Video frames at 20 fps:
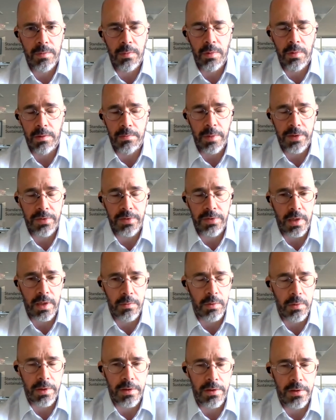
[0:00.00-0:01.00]
well, basically
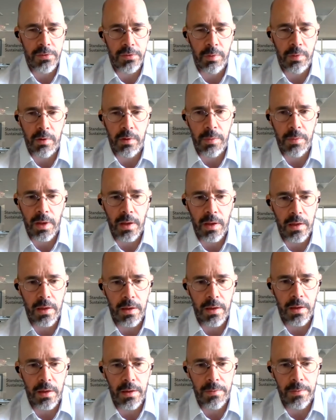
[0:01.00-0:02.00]
what this program
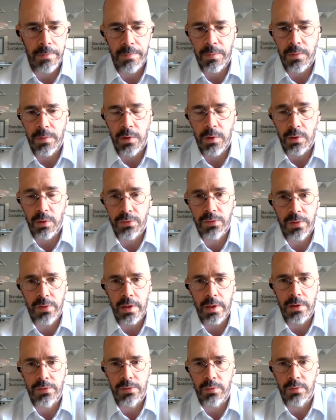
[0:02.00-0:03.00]
does
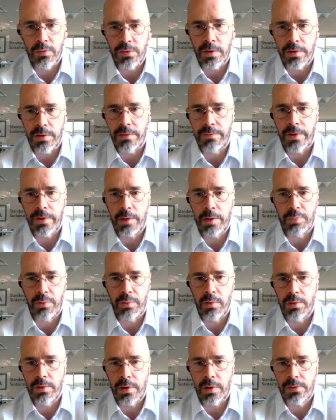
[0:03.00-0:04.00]
is to certify
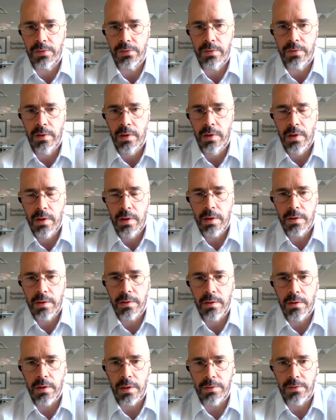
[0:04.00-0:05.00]
projects
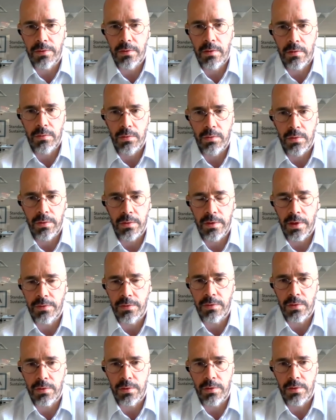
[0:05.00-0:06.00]
that
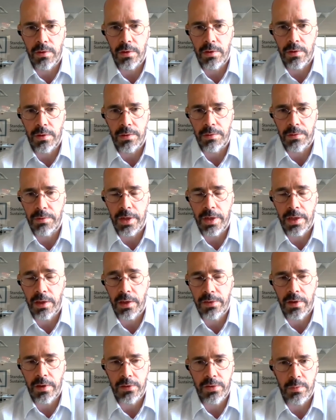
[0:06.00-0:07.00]
turn their
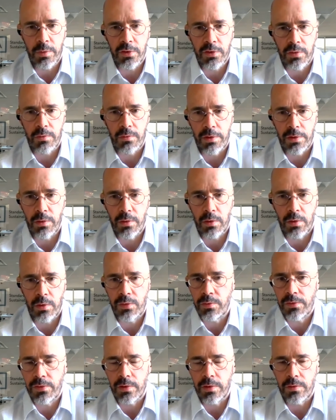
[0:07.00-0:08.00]
greenhouse gas emission
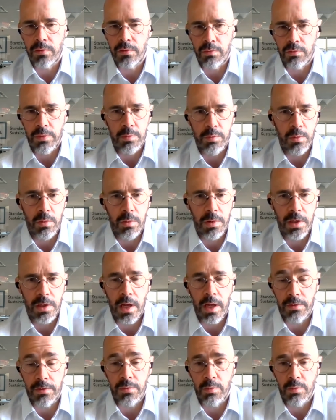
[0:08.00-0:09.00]
reductions into
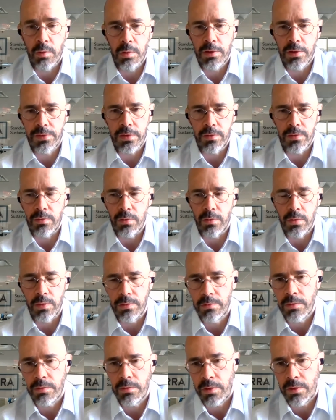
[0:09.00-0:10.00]
removals
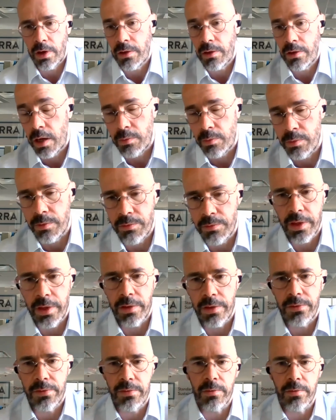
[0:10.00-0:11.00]
into carbon
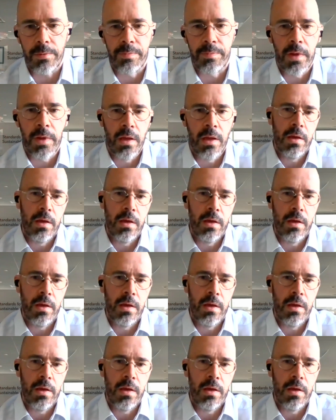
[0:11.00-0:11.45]
credits. No?